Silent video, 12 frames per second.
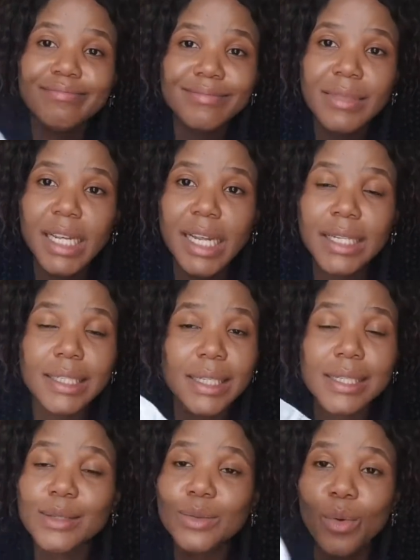They can
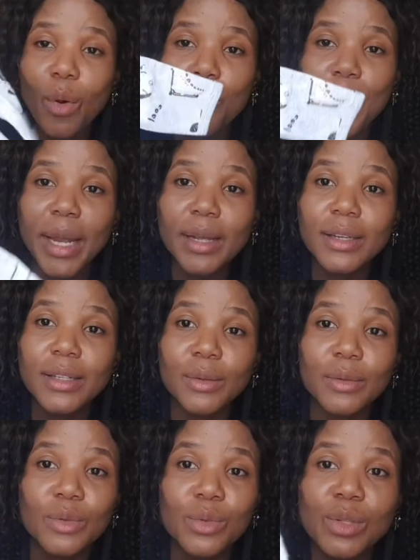just go back
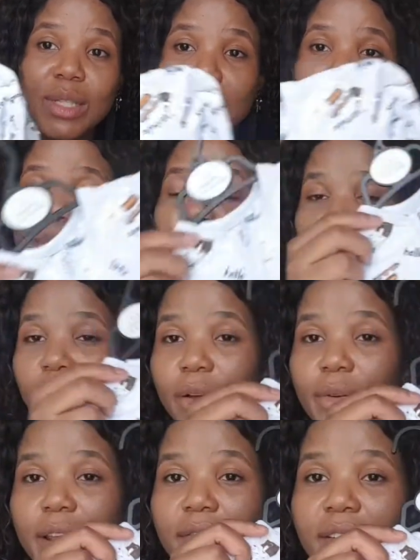to sleep
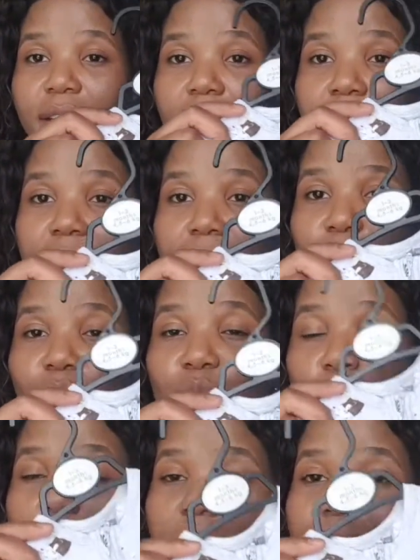without having anything
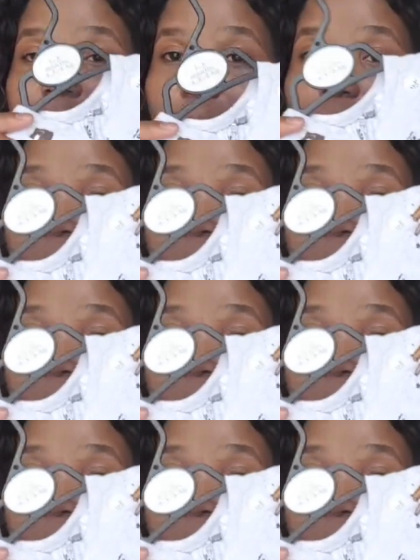to wake them